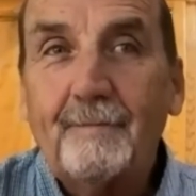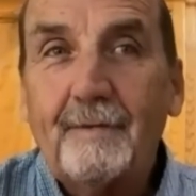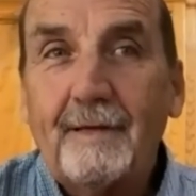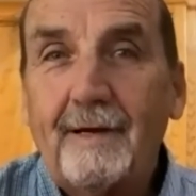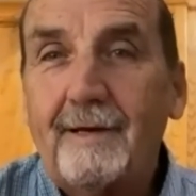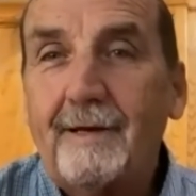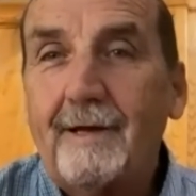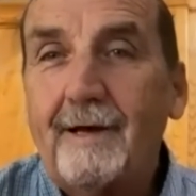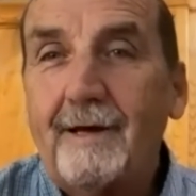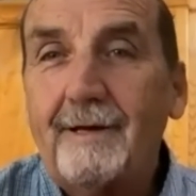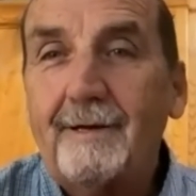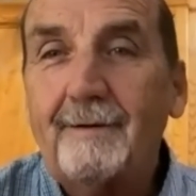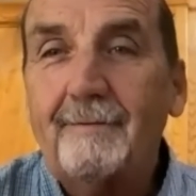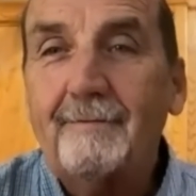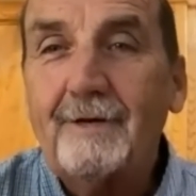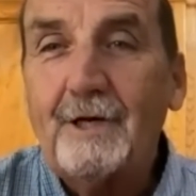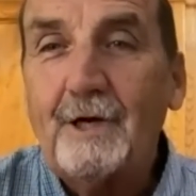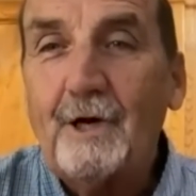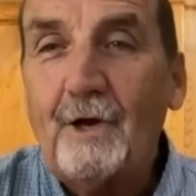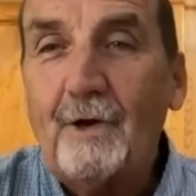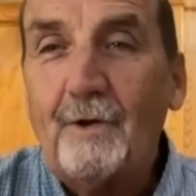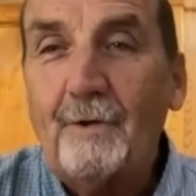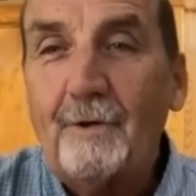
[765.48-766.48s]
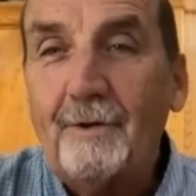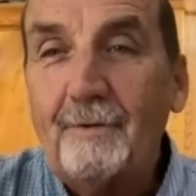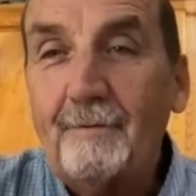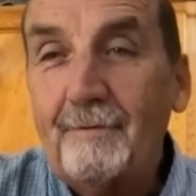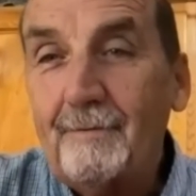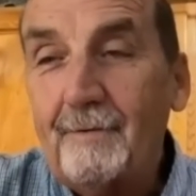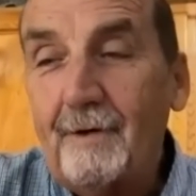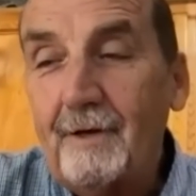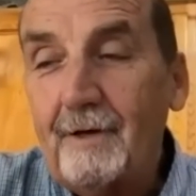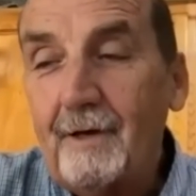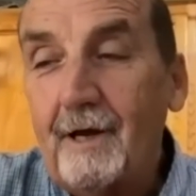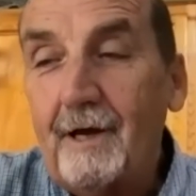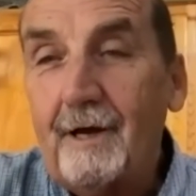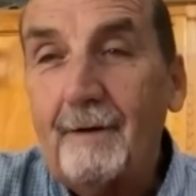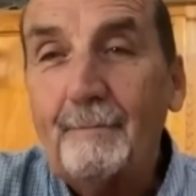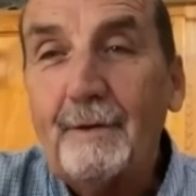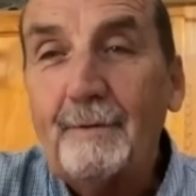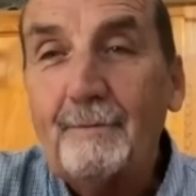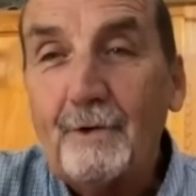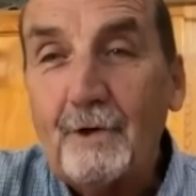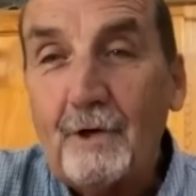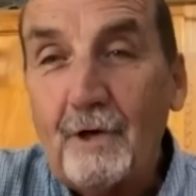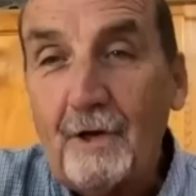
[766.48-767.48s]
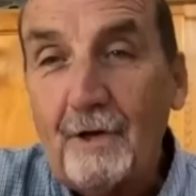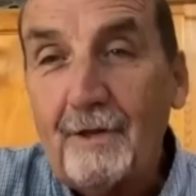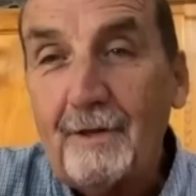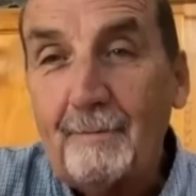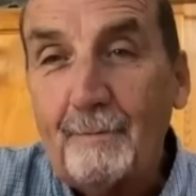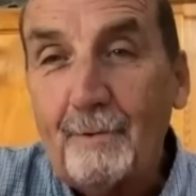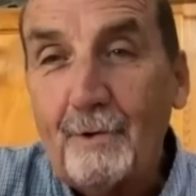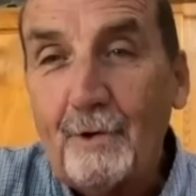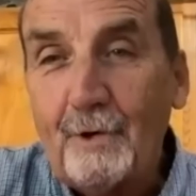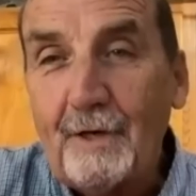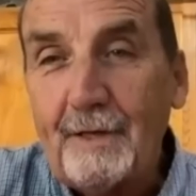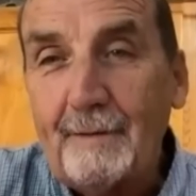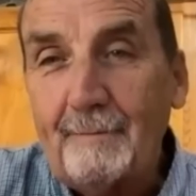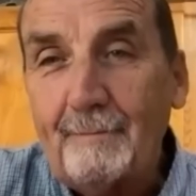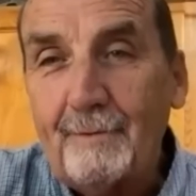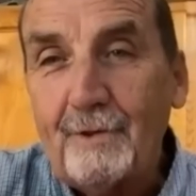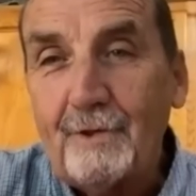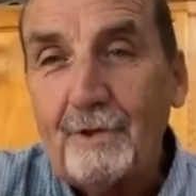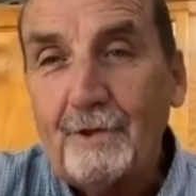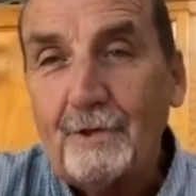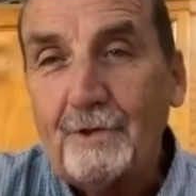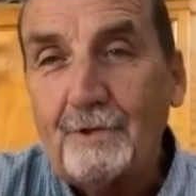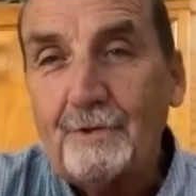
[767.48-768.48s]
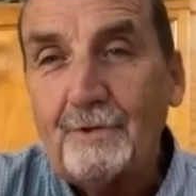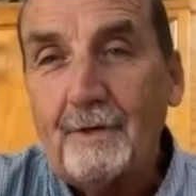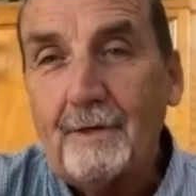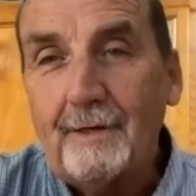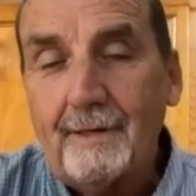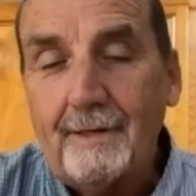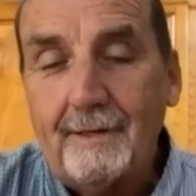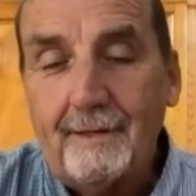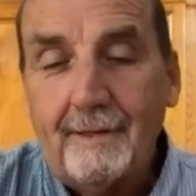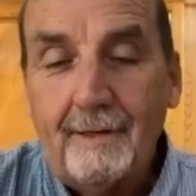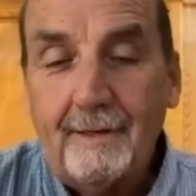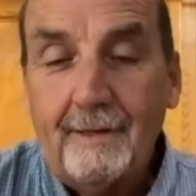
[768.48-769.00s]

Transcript: a lot of calling, a lot of people call it the burning bush, right?